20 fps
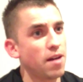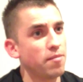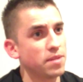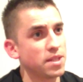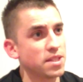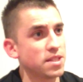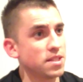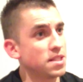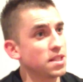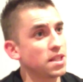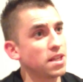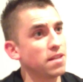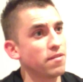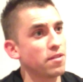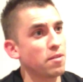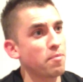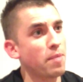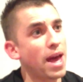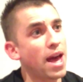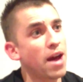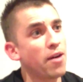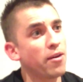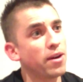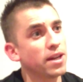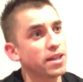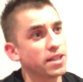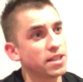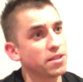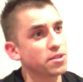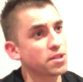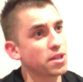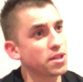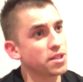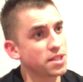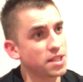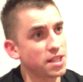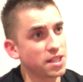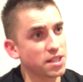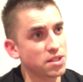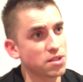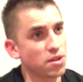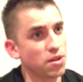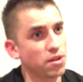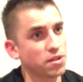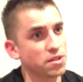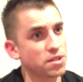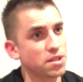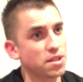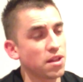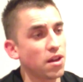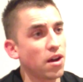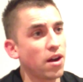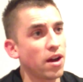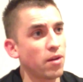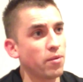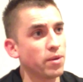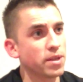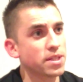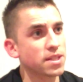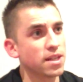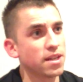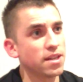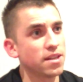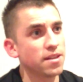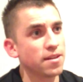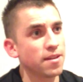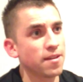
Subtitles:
This is to give it power. He also sings songs to the ayahuasca,